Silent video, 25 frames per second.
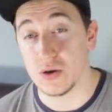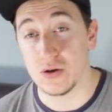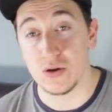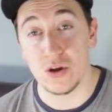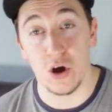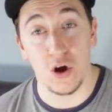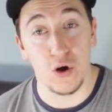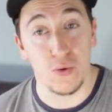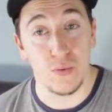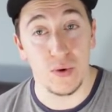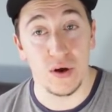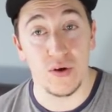So
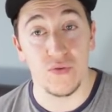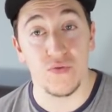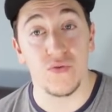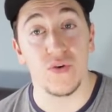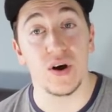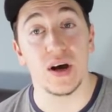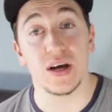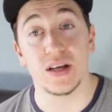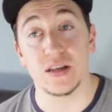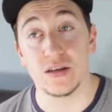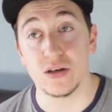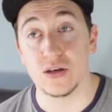don't be
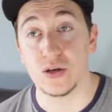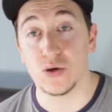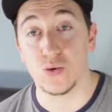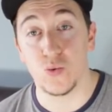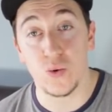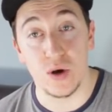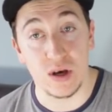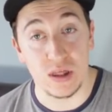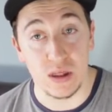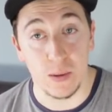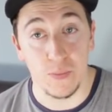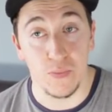afraid to
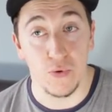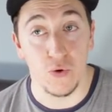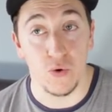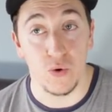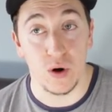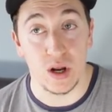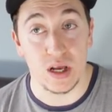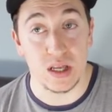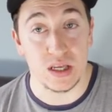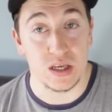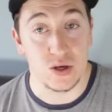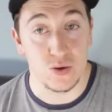swing the
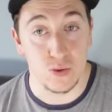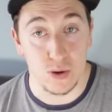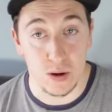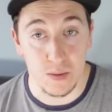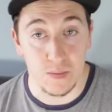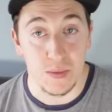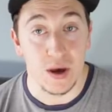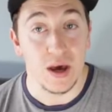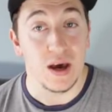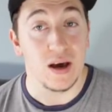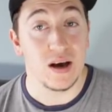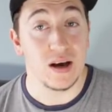ball into
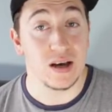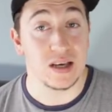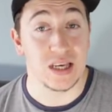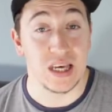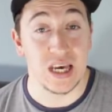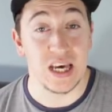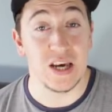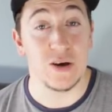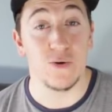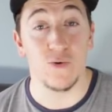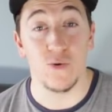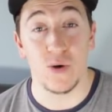him, as
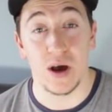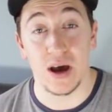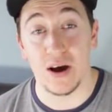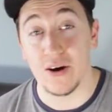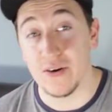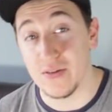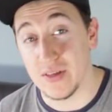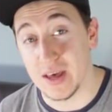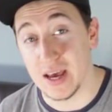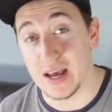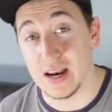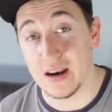he will get
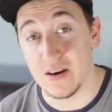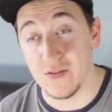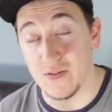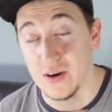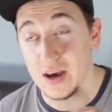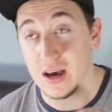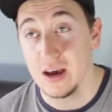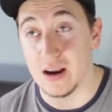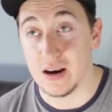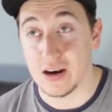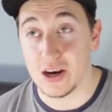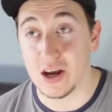on the end of
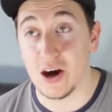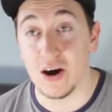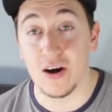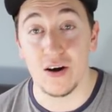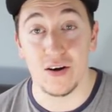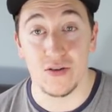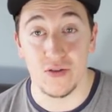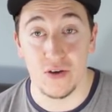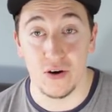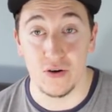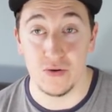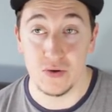it and
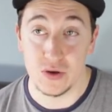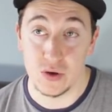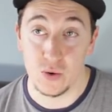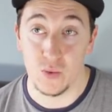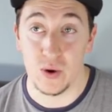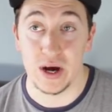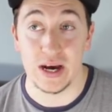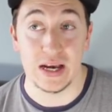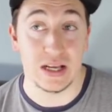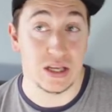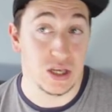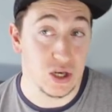tuck those
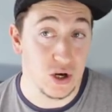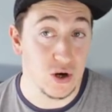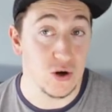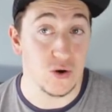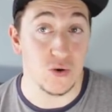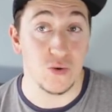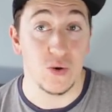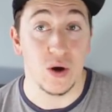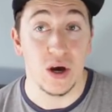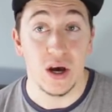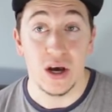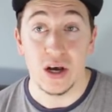away
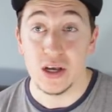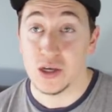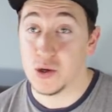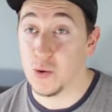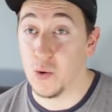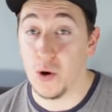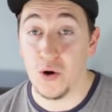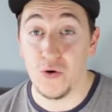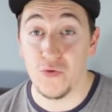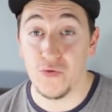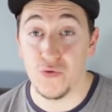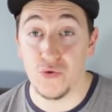too.
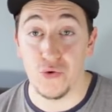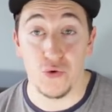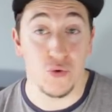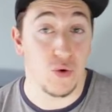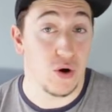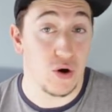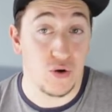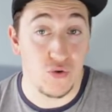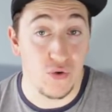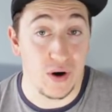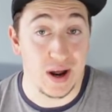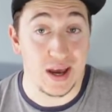So
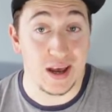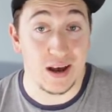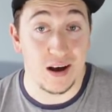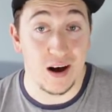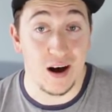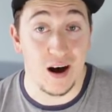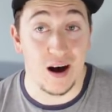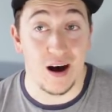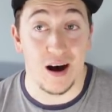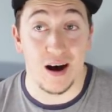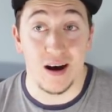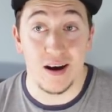overall, a great
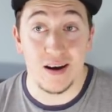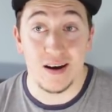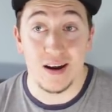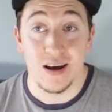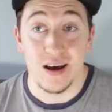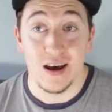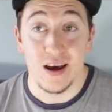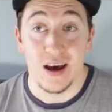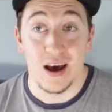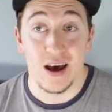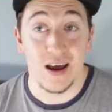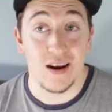card,
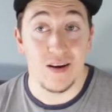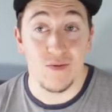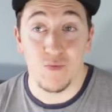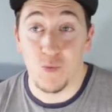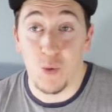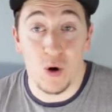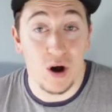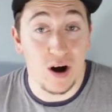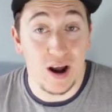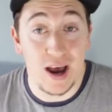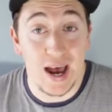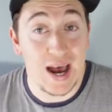and
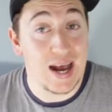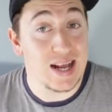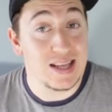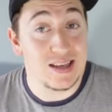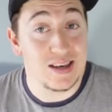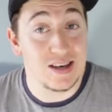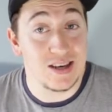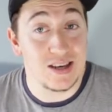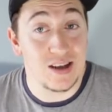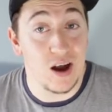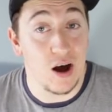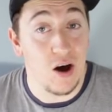one I
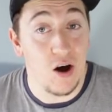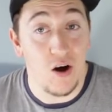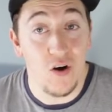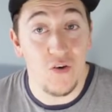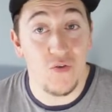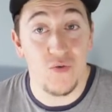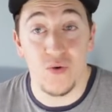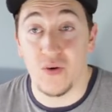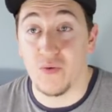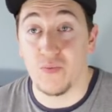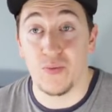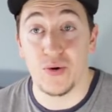had to start
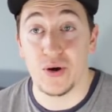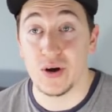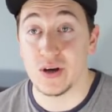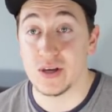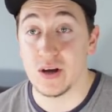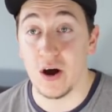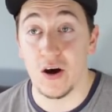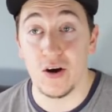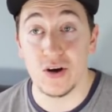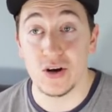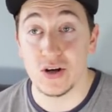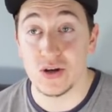off with
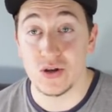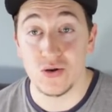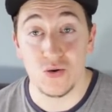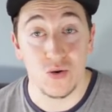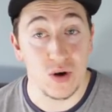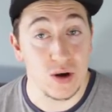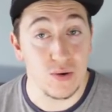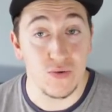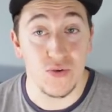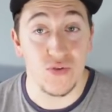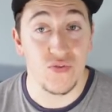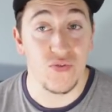because I just
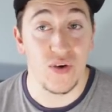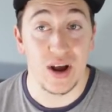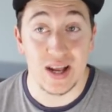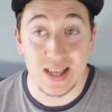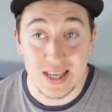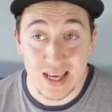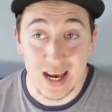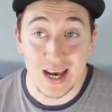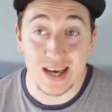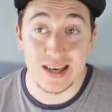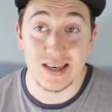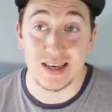thought he was
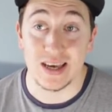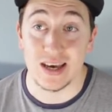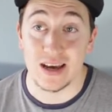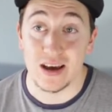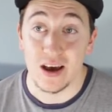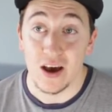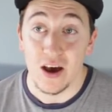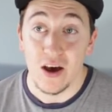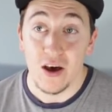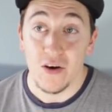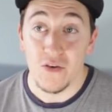fantastic.